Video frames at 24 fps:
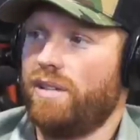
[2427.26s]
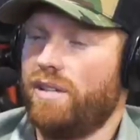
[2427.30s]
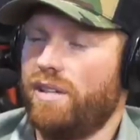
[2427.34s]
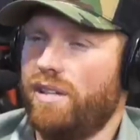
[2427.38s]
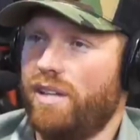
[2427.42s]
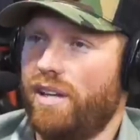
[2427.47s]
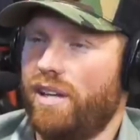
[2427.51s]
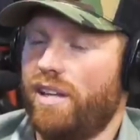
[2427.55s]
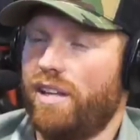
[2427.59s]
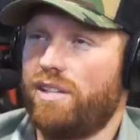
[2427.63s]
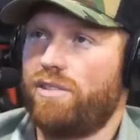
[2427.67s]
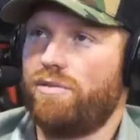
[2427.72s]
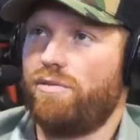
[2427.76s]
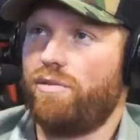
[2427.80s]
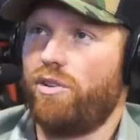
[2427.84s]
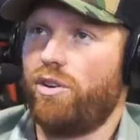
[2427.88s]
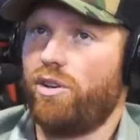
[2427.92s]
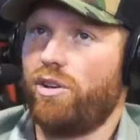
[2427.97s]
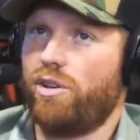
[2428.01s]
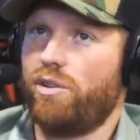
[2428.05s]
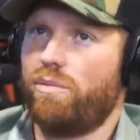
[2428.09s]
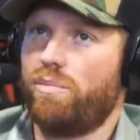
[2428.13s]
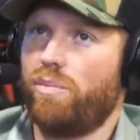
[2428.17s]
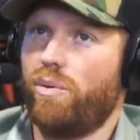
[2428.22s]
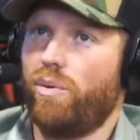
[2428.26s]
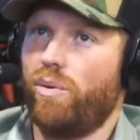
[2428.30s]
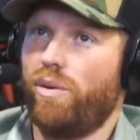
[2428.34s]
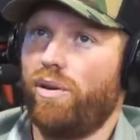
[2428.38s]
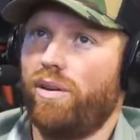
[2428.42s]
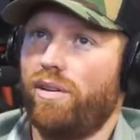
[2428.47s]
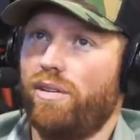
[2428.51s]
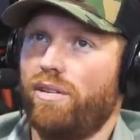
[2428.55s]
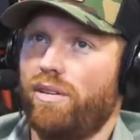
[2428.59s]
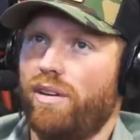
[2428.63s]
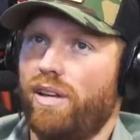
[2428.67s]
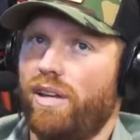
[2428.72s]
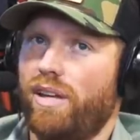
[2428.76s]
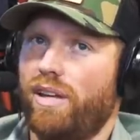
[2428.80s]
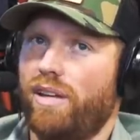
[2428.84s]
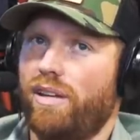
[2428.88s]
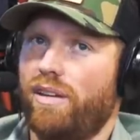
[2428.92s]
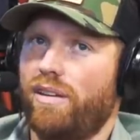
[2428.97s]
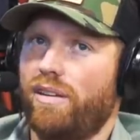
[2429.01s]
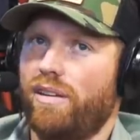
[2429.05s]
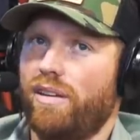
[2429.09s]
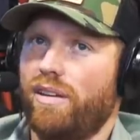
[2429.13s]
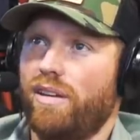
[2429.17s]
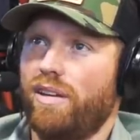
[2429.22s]
Yeah, that's a very good point.
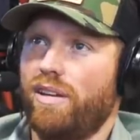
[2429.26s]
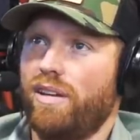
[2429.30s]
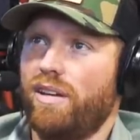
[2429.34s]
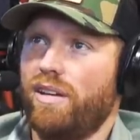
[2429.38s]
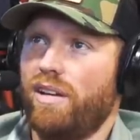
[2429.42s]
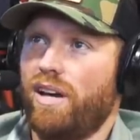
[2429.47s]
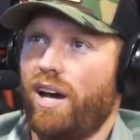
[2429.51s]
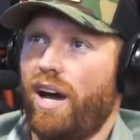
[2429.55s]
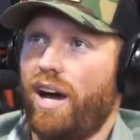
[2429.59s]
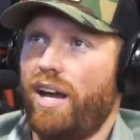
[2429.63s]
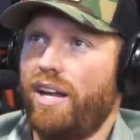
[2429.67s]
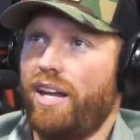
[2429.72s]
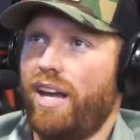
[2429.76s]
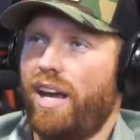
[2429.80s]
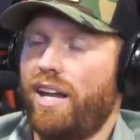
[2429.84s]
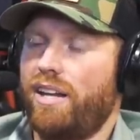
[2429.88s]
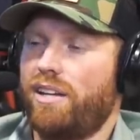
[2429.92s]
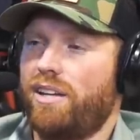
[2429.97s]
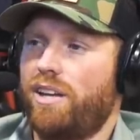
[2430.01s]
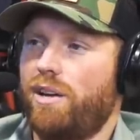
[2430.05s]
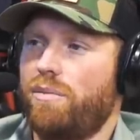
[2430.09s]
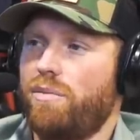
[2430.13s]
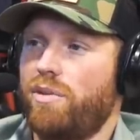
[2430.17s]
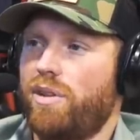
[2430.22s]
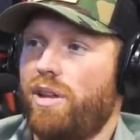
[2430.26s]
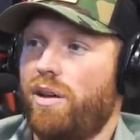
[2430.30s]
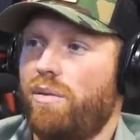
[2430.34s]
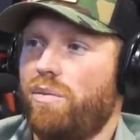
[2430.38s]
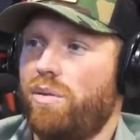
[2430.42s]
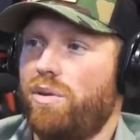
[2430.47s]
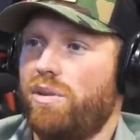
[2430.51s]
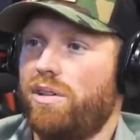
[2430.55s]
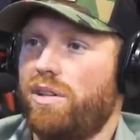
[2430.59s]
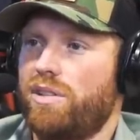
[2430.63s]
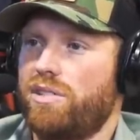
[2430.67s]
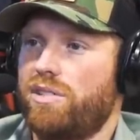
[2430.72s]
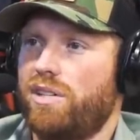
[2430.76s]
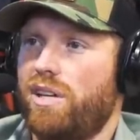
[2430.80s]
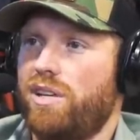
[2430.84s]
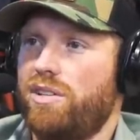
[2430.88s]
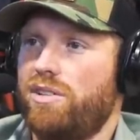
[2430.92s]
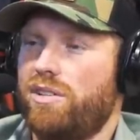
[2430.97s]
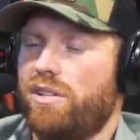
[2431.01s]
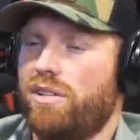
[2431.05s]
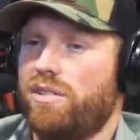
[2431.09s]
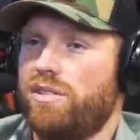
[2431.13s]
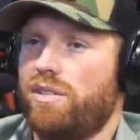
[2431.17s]
And I had to come to that realization.